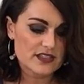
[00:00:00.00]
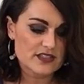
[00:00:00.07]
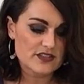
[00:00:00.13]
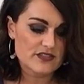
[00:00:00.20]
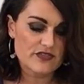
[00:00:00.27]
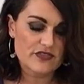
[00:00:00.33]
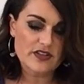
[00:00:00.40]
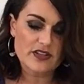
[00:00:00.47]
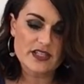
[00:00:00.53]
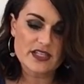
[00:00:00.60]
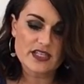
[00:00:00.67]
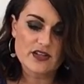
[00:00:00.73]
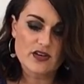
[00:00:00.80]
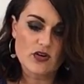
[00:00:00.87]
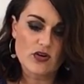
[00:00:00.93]
to fill
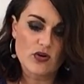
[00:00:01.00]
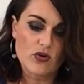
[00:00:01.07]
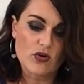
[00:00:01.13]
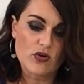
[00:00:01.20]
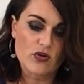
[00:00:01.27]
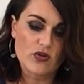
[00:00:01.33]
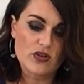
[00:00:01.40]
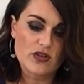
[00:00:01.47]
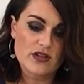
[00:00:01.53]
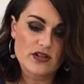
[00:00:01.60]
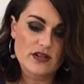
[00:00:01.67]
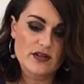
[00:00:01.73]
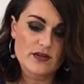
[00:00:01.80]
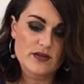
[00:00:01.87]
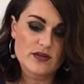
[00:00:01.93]
in a hole
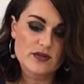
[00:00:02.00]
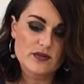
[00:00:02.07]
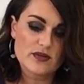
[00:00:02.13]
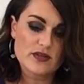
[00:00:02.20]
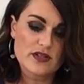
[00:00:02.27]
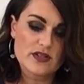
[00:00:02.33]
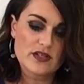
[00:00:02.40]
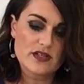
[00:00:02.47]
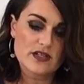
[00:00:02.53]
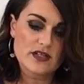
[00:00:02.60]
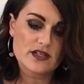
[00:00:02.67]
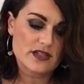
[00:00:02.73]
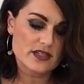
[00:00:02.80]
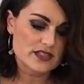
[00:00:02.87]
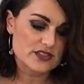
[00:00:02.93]

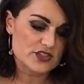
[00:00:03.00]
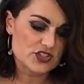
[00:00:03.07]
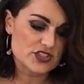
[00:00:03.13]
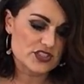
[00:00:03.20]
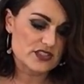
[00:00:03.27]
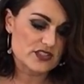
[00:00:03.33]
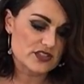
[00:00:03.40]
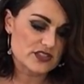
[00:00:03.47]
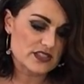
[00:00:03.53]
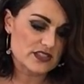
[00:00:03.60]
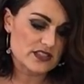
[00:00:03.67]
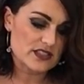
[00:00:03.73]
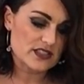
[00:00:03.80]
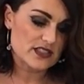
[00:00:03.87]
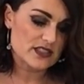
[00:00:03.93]
that just looks a
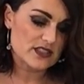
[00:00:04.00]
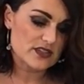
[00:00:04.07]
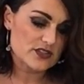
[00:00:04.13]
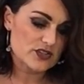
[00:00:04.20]
little